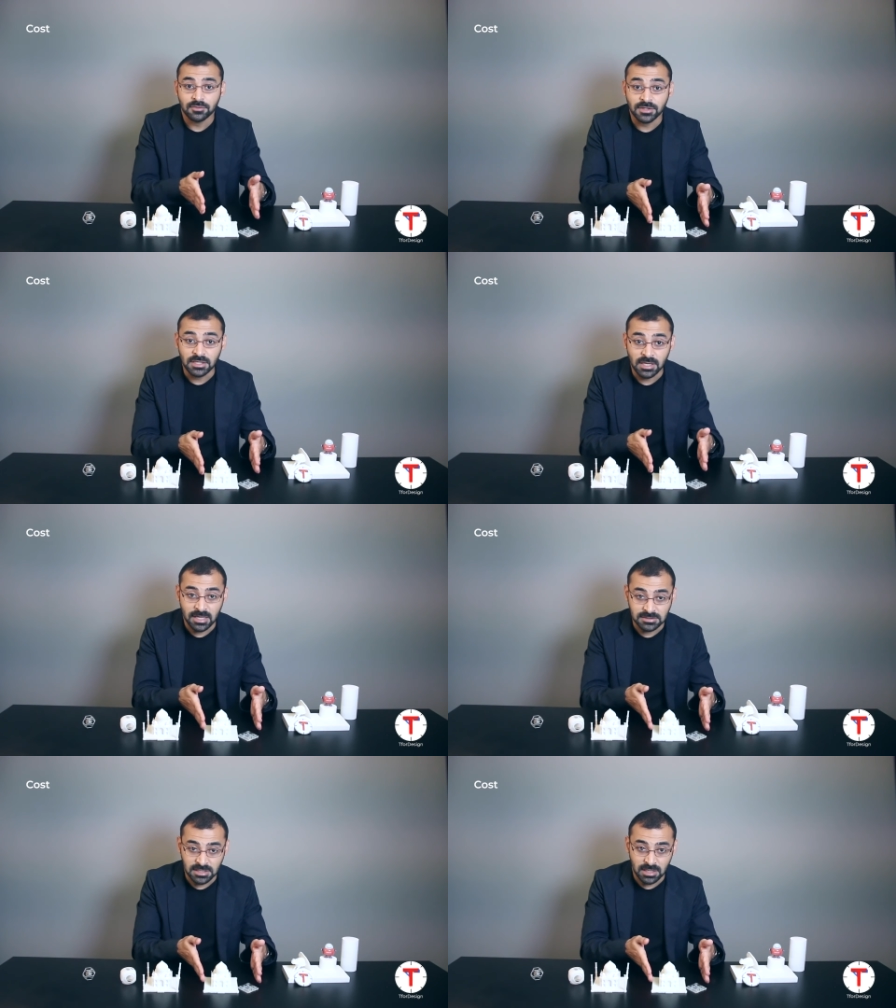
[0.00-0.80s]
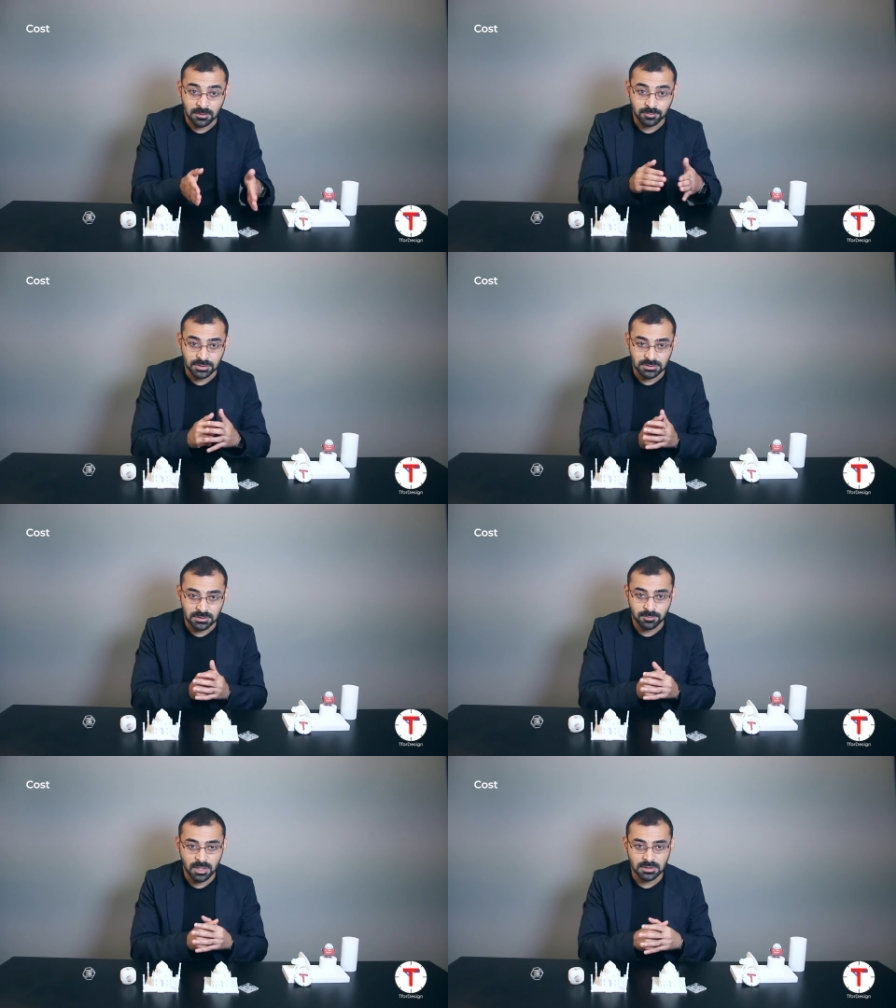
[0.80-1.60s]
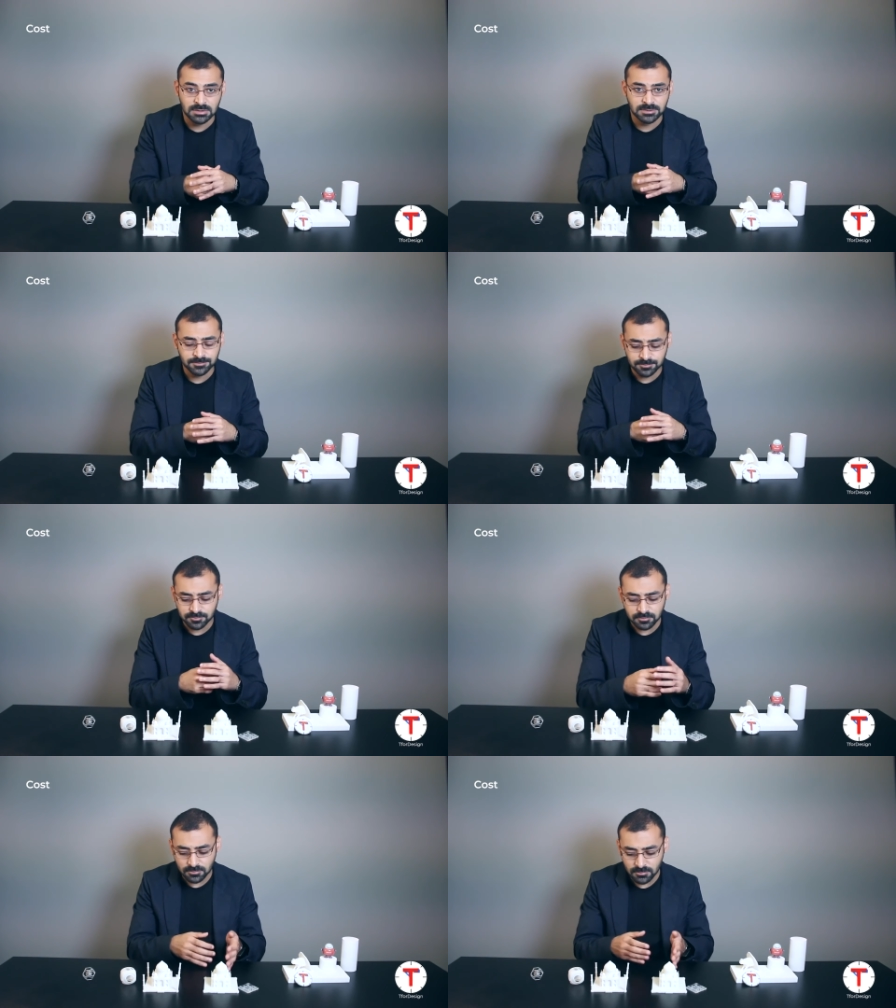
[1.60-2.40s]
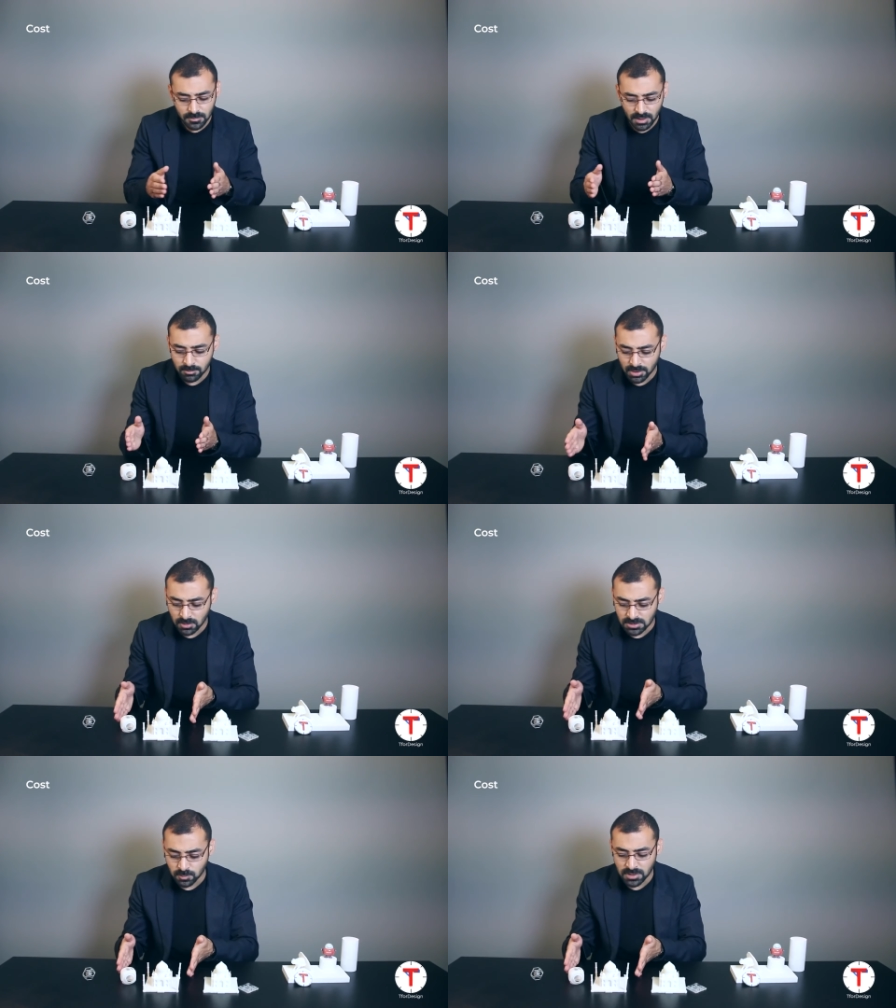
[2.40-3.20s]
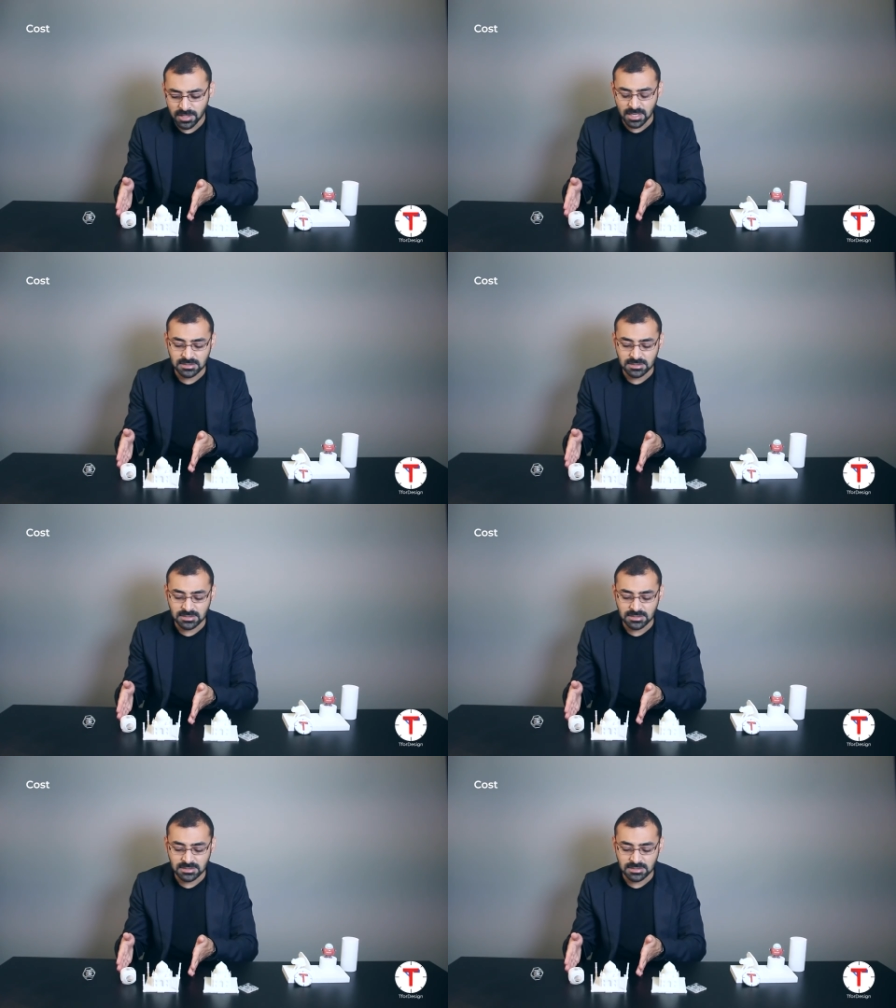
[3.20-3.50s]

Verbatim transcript: the S L A printed parts. Because with